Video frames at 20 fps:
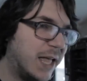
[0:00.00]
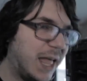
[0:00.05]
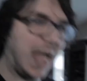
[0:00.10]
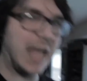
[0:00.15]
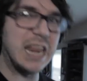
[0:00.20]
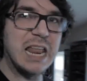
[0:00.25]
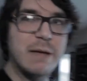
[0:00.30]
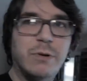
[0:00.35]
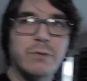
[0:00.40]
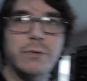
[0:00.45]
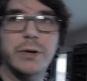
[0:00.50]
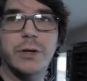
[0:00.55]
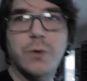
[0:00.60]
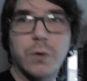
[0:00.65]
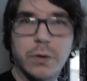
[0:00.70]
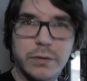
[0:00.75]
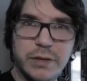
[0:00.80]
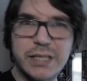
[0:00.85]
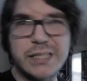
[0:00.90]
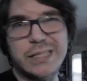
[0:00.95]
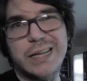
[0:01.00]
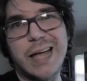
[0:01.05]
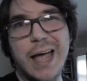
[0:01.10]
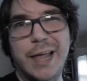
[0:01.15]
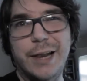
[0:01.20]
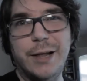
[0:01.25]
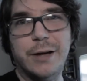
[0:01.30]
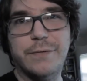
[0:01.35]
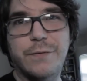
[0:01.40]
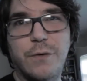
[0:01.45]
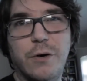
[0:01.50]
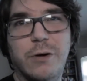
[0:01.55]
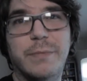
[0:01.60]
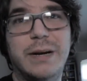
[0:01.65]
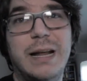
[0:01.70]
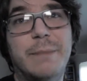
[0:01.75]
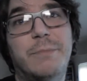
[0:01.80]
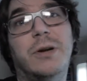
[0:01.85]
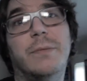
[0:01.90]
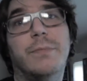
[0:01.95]
and I'm going to record this dialogue for him,
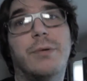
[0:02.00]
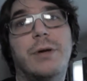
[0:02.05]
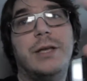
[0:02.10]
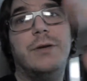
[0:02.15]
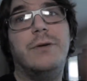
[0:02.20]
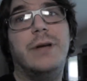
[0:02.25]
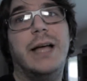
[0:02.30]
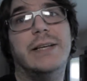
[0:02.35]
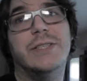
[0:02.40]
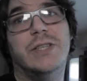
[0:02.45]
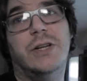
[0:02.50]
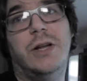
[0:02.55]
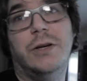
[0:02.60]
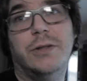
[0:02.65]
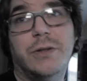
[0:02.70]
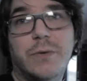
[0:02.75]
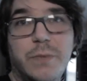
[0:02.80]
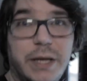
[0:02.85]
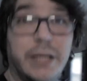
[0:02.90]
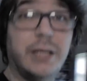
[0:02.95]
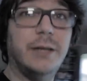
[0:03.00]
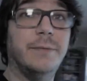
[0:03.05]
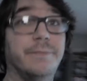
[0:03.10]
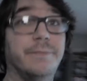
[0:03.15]
and I'm going to bring you guys along the way.